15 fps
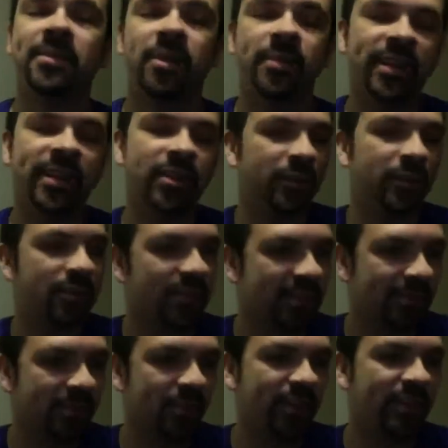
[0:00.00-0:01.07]
I mean,
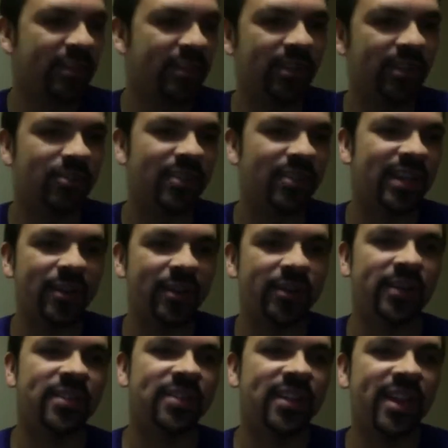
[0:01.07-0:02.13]
obviously Mauricio's there in
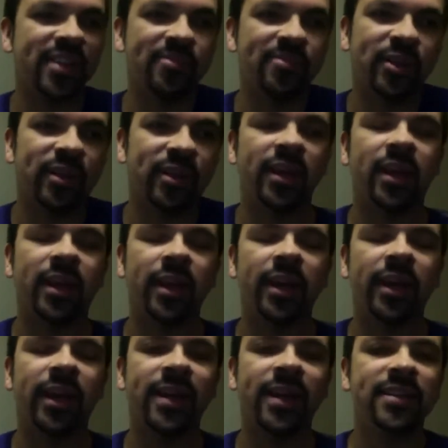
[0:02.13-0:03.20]
the 10, but
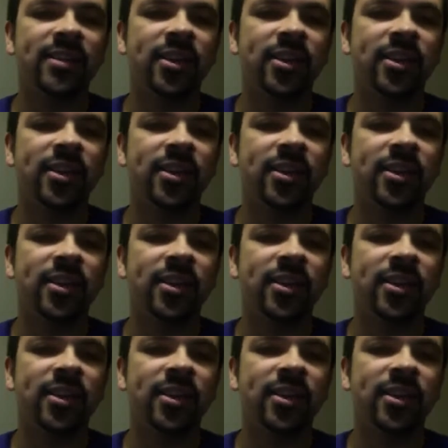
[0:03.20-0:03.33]
he's no